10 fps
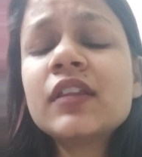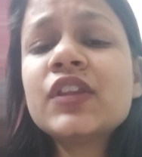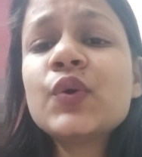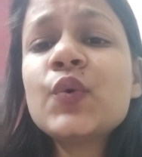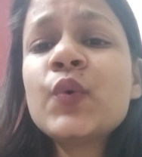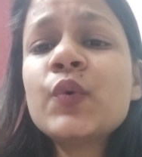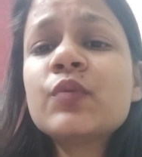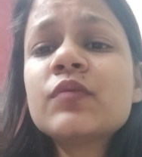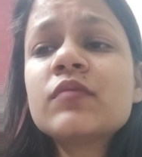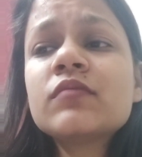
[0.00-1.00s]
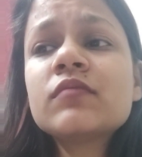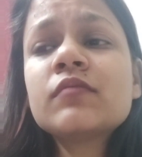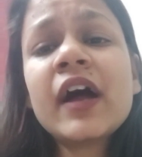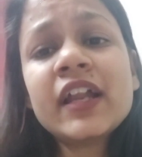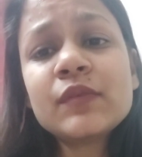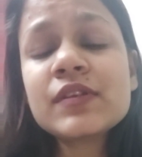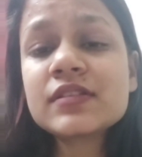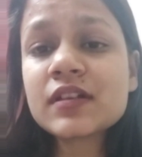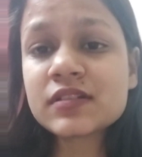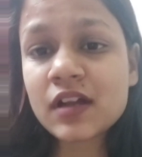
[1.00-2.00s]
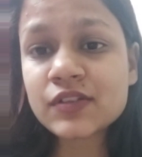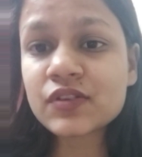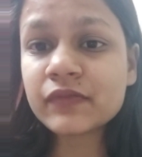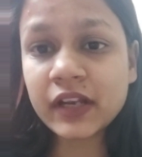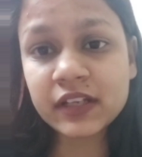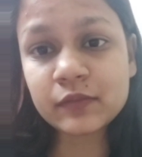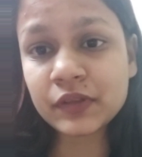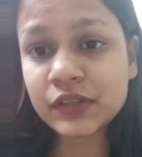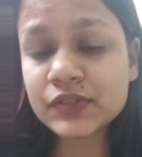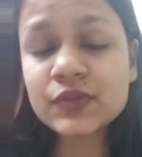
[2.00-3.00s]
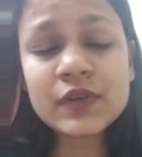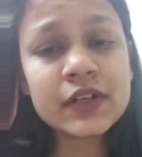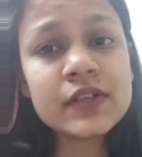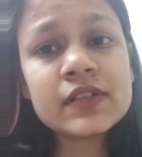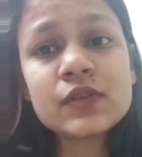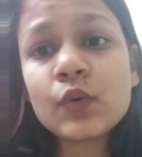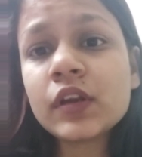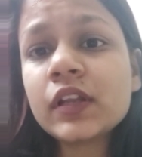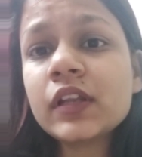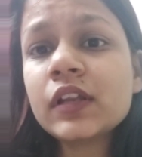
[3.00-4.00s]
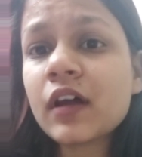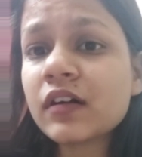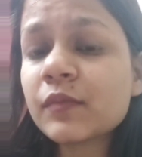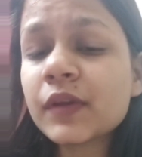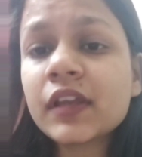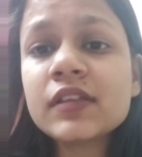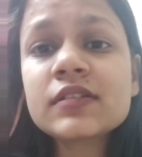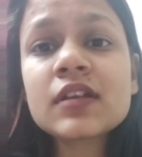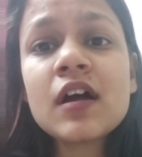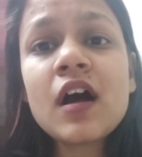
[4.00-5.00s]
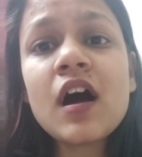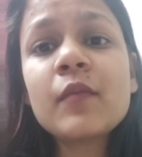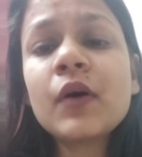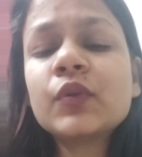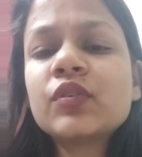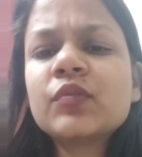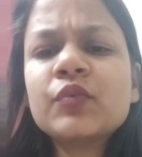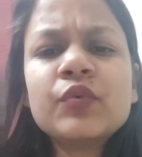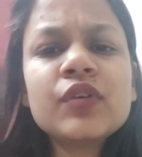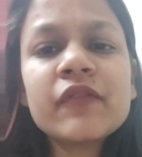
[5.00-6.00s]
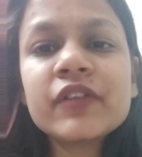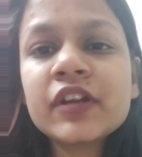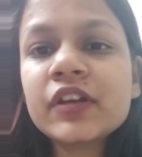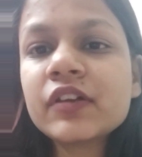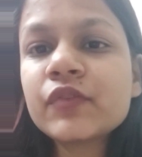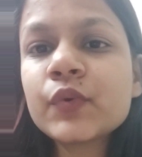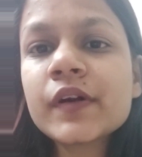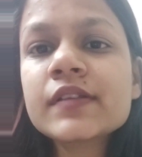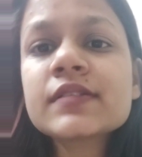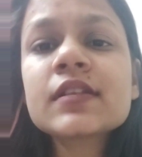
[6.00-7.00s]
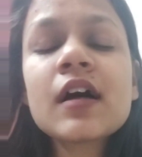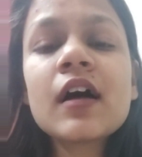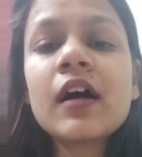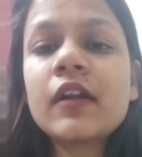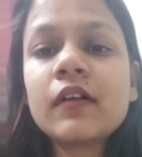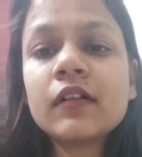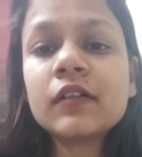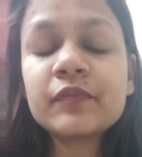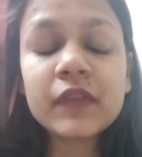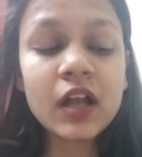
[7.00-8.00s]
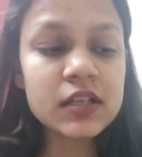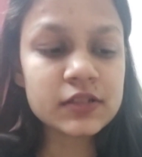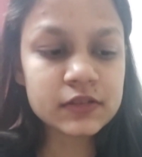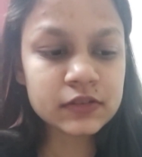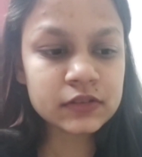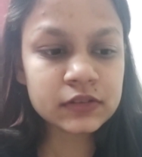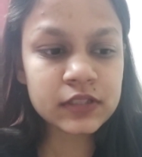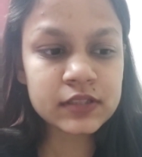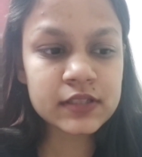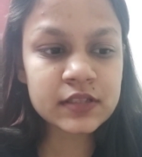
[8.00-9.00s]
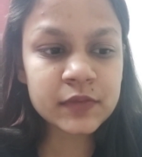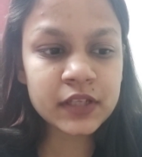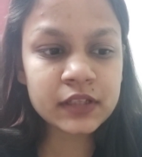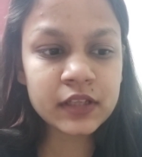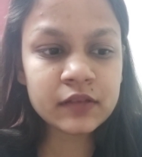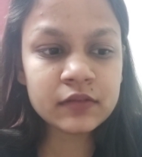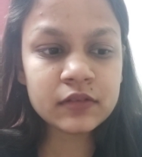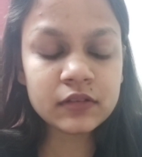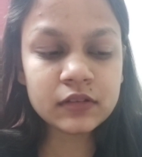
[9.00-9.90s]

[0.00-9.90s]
you might miss the chance of getting placed. So it is totally luck based, about the mood of the interviewers and all. So this is the main thing.